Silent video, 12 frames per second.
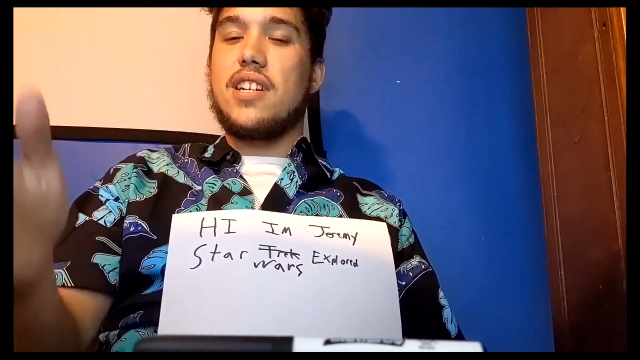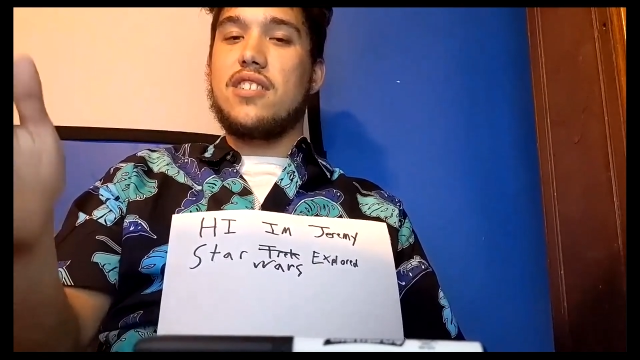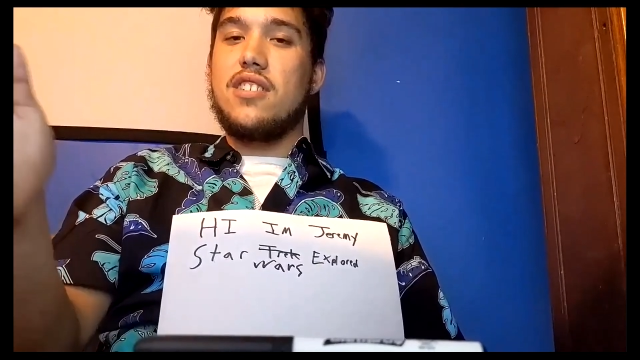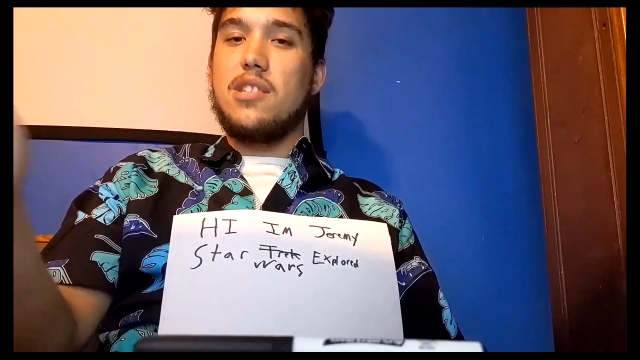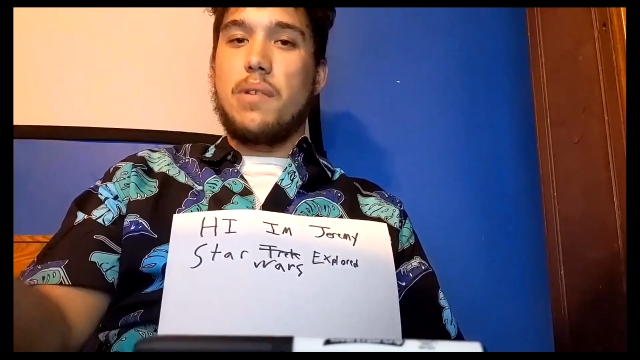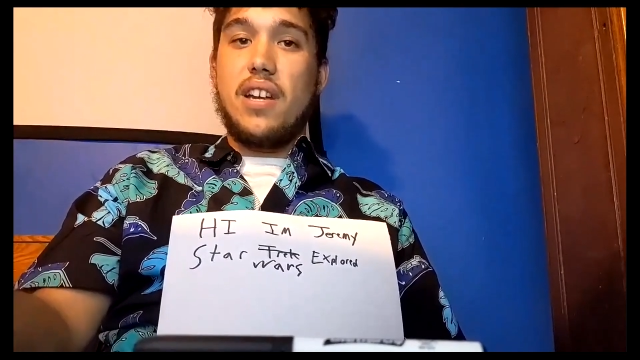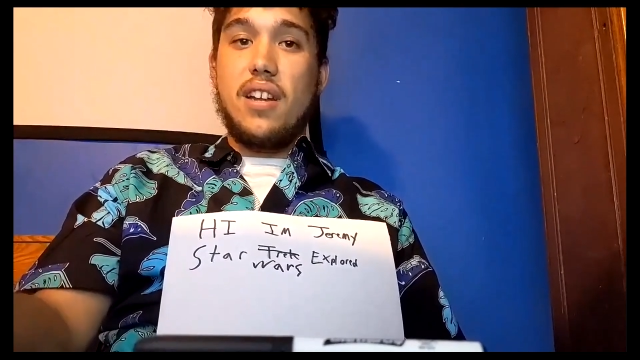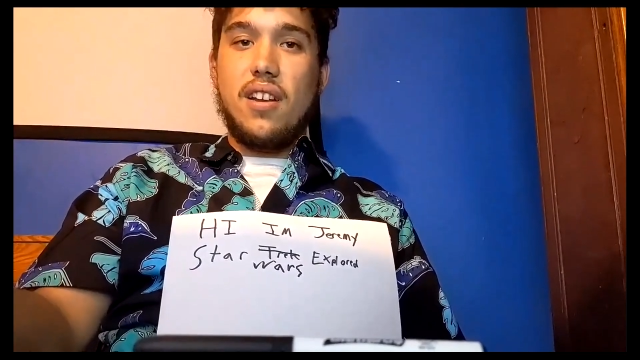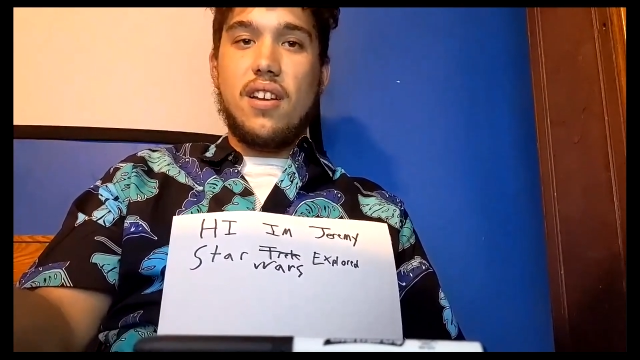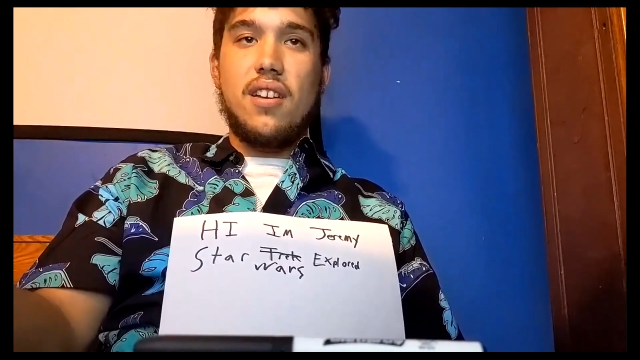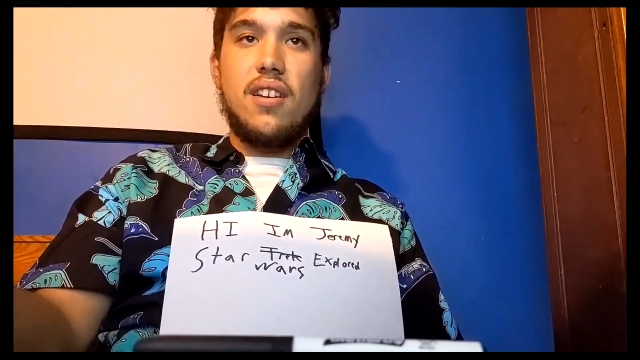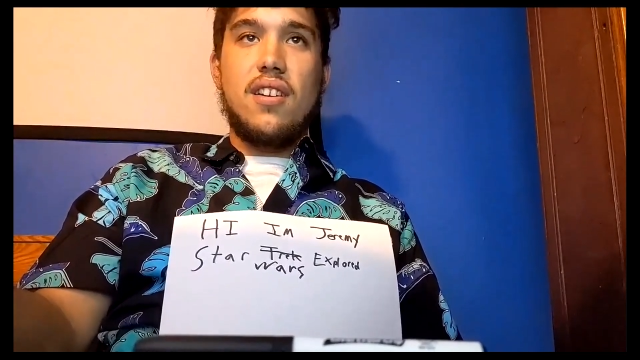was actually the
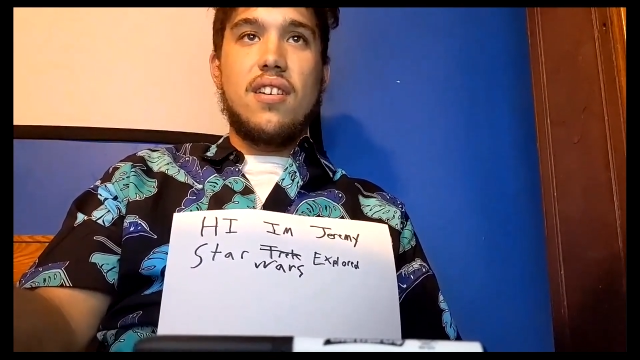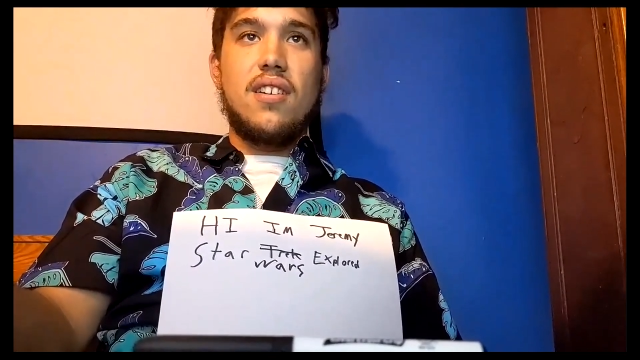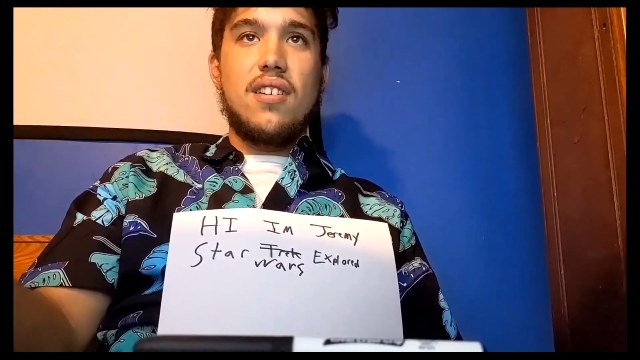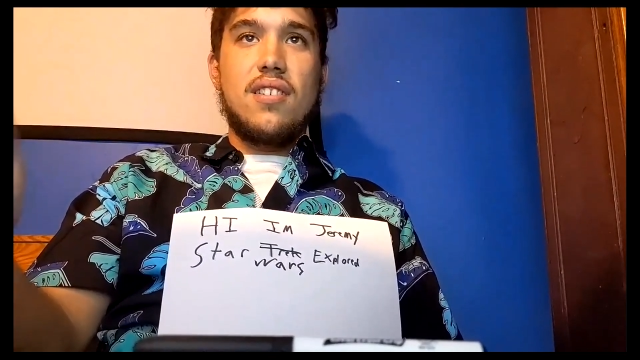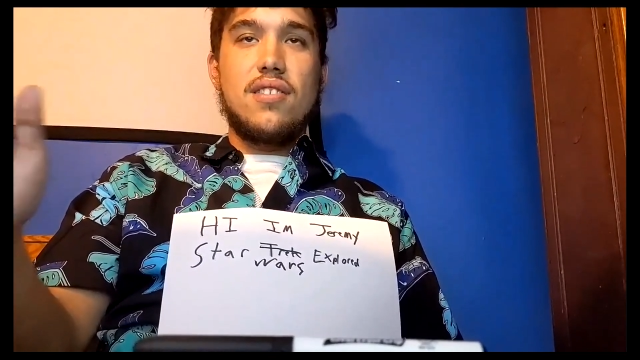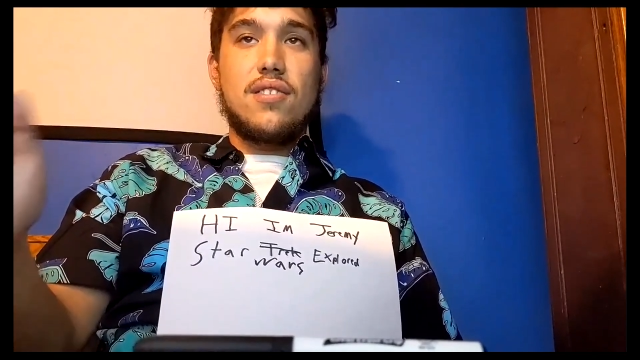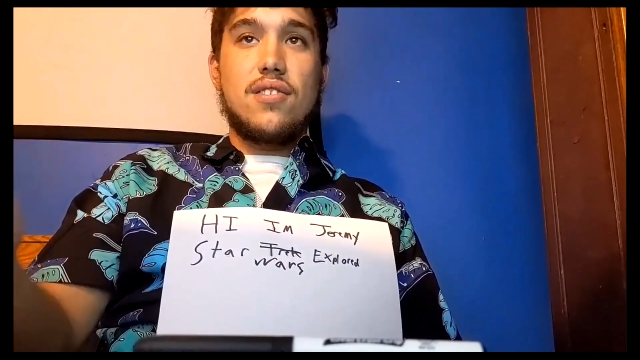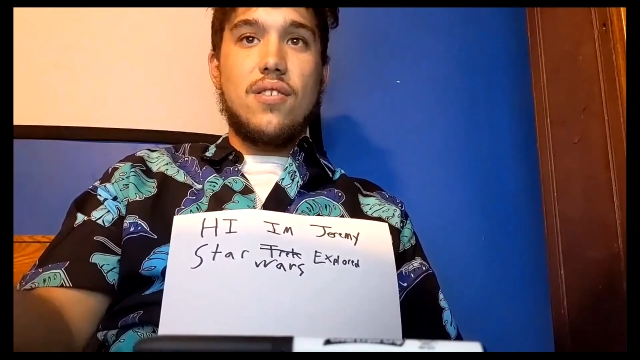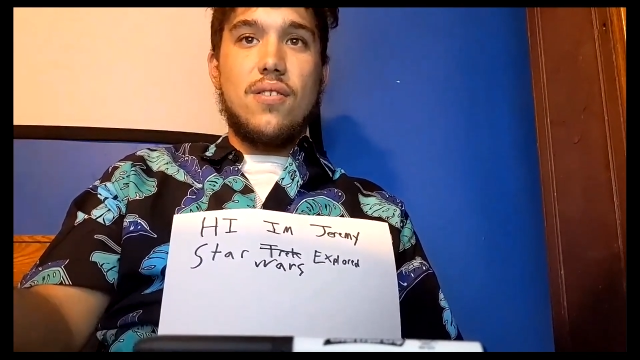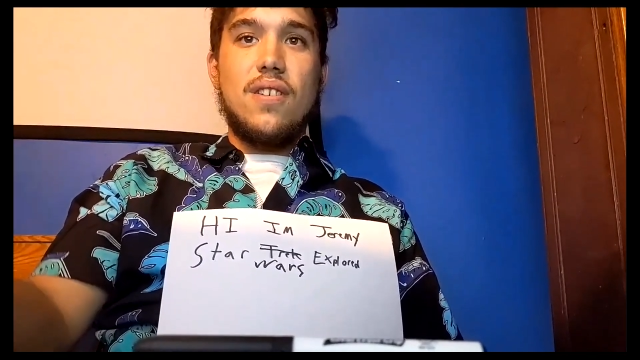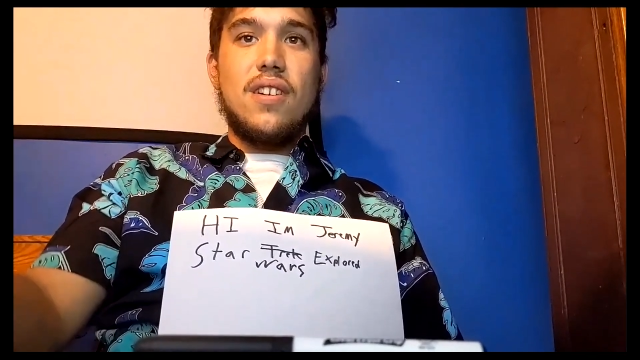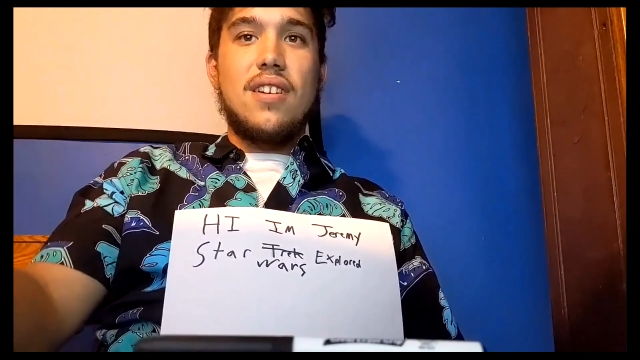beginning.
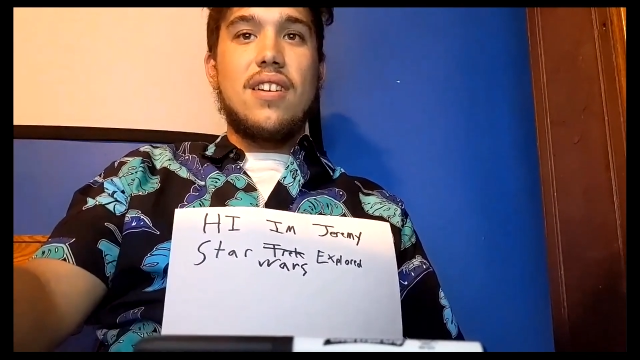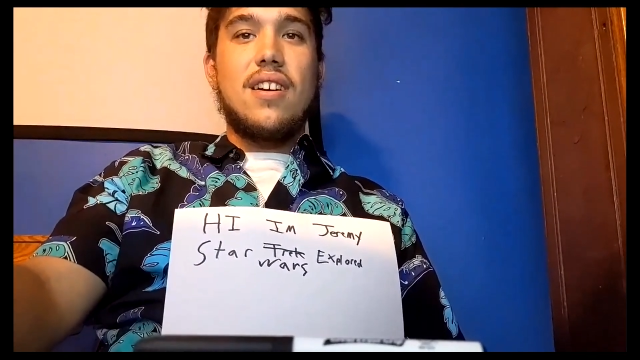So